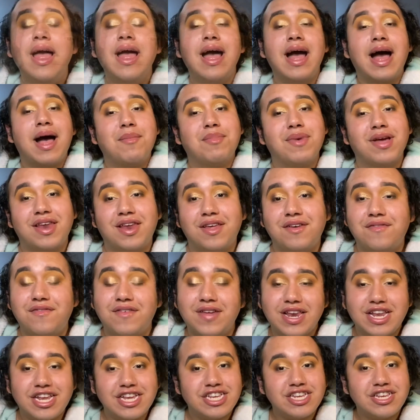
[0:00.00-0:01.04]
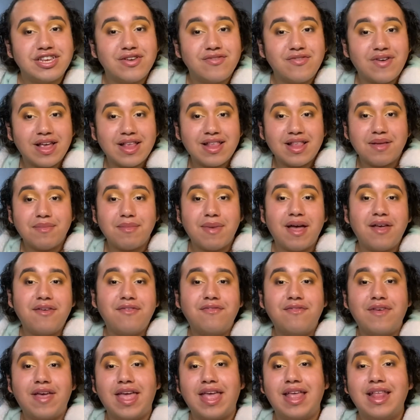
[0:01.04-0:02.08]
I'm gonna finish the rest of my
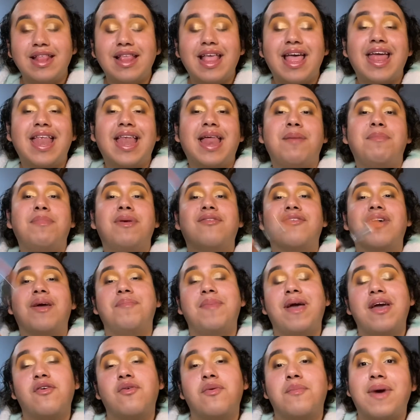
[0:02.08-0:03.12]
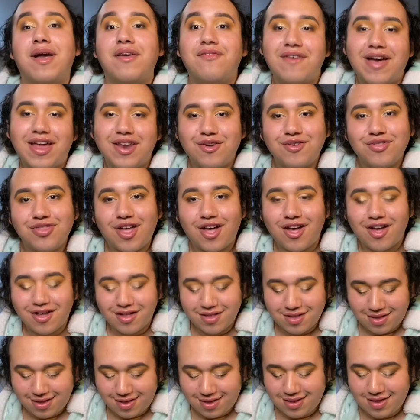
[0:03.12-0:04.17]
face and I'll be right back with my final
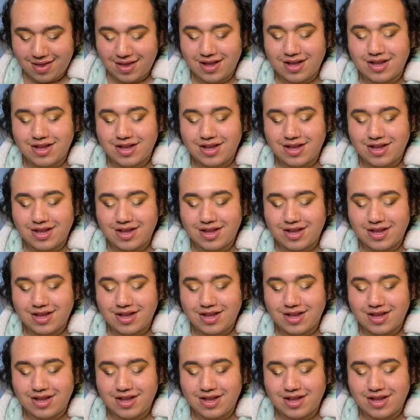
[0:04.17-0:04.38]
thoughts.